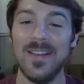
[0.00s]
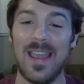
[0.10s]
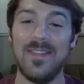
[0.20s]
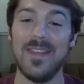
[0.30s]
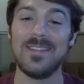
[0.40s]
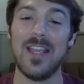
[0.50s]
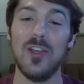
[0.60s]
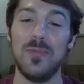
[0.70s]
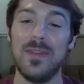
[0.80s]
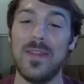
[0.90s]
and this
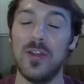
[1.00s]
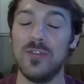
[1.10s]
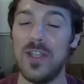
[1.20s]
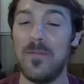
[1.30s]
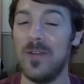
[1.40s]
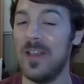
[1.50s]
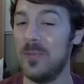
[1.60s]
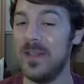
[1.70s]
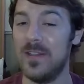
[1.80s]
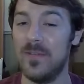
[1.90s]
tells me that they're definitely
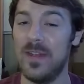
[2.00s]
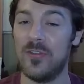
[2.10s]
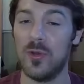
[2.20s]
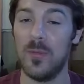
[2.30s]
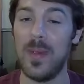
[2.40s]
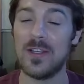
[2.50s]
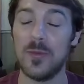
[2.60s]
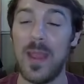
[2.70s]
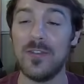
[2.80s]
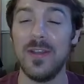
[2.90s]
weak to the Venusaur in the back.
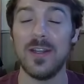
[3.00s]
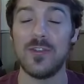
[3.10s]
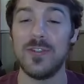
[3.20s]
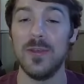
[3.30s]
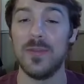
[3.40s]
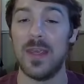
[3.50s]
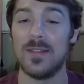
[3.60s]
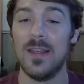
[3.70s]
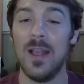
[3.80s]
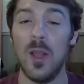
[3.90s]
So I'm actually going to shield
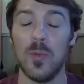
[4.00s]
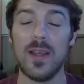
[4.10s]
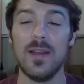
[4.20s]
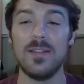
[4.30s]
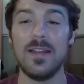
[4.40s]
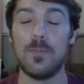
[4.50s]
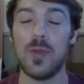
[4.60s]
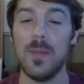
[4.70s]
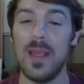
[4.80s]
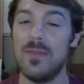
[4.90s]
this, recognizing they
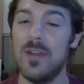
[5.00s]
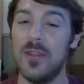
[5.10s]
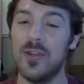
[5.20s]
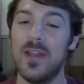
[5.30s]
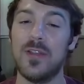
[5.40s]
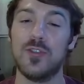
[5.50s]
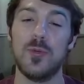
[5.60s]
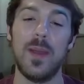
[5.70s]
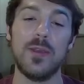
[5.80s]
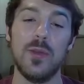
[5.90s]
probably have another good answer
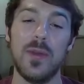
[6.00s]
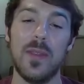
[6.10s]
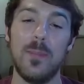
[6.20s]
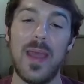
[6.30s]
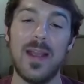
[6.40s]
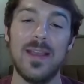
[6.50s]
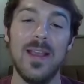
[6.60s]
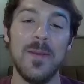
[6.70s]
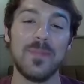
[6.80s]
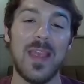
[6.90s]
to my Goon in the back,
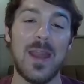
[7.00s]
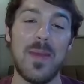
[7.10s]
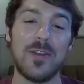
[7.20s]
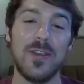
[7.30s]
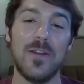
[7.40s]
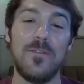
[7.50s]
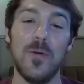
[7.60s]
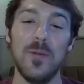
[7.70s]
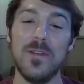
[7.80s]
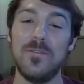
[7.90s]
and I'm actually going to
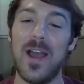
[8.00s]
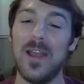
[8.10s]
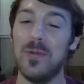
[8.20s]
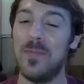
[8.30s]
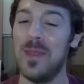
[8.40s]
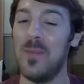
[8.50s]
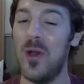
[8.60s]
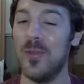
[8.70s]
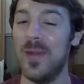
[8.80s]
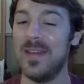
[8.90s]
fully Vine Whip them
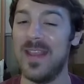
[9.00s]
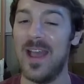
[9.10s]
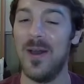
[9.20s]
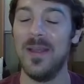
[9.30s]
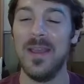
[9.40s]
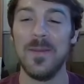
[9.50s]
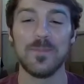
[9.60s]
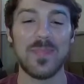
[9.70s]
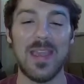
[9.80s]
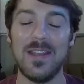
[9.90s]
all the way down,
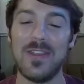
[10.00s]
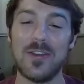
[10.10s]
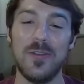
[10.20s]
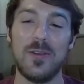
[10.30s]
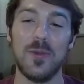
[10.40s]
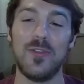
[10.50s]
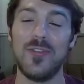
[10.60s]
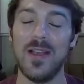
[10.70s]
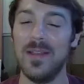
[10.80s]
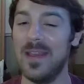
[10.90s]
and it's actually a
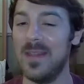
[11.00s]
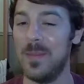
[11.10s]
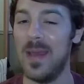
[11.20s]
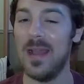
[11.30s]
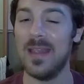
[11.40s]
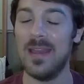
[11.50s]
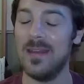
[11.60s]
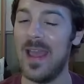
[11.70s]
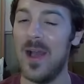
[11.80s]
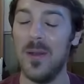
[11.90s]
Cresselia in the back.
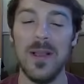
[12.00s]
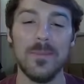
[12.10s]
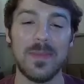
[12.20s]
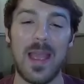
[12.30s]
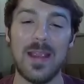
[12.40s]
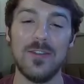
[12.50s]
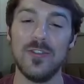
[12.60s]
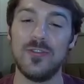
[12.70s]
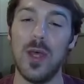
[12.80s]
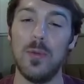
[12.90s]
And now I can
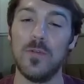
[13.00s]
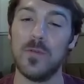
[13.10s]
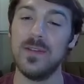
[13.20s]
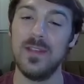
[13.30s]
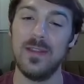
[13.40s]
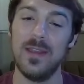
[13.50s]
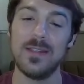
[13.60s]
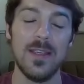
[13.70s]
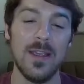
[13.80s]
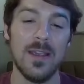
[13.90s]
just double Frenzy
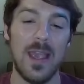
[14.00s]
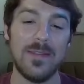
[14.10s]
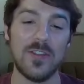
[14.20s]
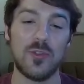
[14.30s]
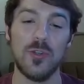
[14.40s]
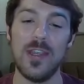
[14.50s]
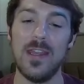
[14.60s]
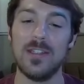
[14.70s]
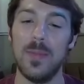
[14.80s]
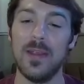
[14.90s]
this, and then switch
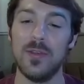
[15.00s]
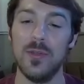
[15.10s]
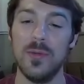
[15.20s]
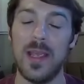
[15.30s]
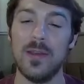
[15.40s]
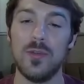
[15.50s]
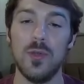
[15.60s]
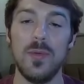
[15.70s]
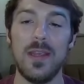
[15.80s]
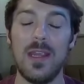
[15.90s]
into my Goon, and
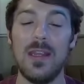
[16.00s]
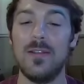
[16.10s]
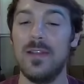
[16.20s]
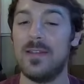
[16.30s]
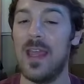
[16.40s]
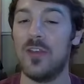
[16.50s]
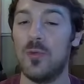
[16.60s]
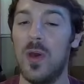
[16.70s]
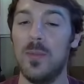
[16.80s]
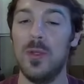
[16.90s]
Goon easily
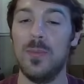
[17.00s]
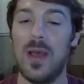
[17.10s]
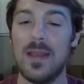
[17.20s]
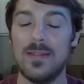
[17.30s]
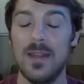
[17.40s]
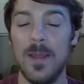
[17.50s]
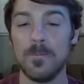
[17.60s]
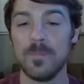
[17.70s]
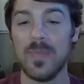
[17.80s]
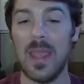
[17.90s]
tanks 1 Moonblast,
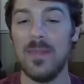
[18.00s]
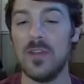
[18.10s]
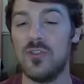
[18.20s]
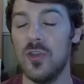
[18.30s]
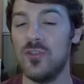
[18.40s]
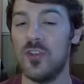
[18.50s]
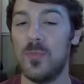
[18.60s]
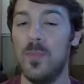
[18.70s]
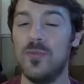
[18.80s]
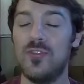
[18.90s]
and this should
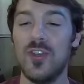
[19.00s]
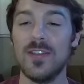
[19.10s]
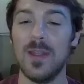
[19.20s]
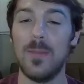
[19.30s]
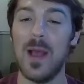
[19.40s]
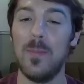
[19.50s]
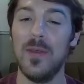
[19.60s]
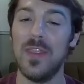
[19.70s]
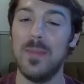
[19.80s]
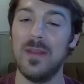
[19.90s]
just about
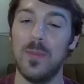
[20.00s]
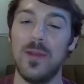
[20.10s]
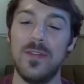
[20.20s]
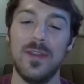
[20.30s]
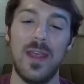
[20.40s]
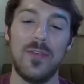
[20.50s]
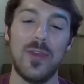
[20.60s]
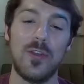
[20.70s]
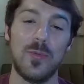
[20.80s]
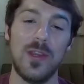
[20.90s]
put them into Night
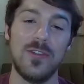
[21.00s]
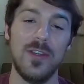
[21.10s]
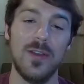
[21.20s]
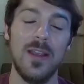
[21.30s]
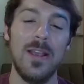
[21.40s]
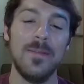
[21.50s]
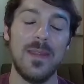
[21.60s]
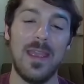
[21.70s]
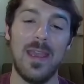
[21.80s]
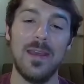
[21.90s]
Slash range here,
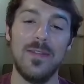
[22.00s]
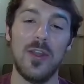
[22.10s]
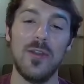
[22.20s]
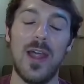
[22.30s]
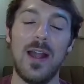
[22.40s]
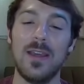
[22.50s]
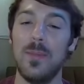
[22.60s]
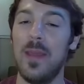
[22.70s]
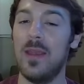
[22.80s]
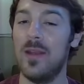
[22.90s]
and they're not going
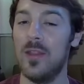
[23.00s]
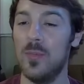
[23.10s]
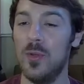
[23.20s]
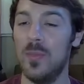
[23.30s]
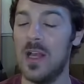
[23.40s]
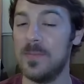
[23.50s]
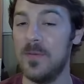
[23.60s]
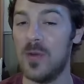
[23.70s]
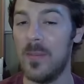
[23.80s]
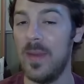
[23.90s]
to make another Moonblast
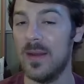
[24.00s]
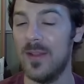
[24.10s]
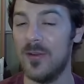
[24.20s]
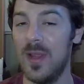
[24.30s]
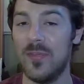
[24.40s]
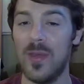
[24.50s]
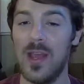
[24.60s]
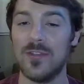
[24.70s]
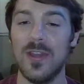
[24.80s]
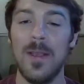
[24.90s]
before I make another Night Slash,